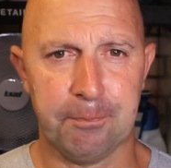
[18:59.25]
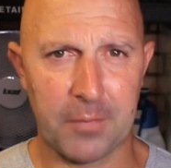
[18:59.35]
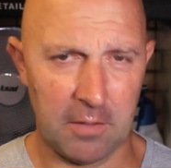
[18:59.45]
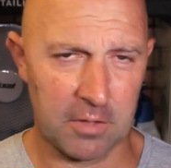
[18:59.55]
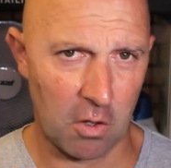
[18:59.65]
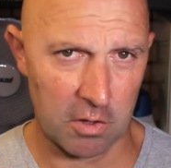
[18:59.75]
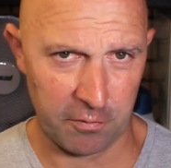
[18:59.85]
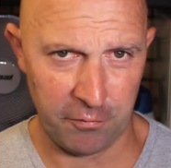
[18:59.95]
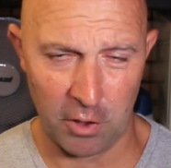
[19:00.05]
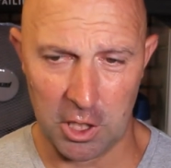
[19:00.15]
Give the guys a
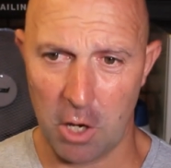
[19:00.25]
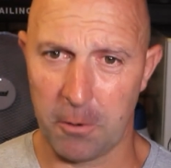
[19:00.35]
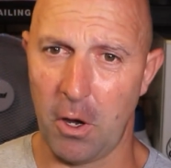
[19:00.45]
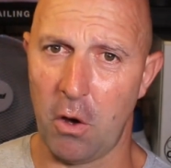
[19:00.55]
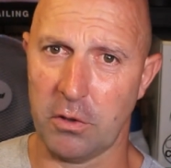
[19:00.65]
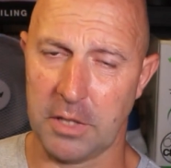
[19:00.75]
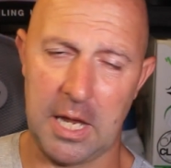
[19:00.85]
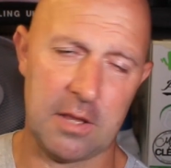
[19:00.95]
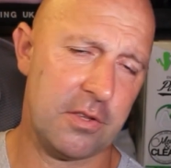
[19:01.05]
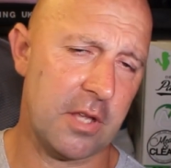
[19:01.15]
follow on
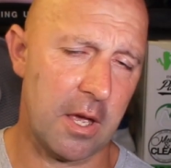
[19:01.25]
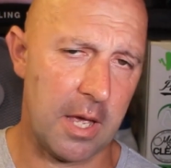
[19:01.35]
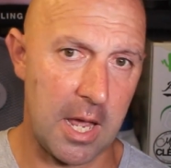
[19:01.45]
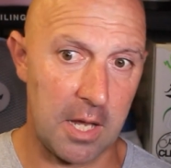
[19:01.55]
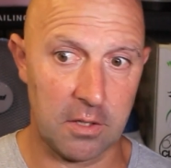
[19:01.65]
Insta, and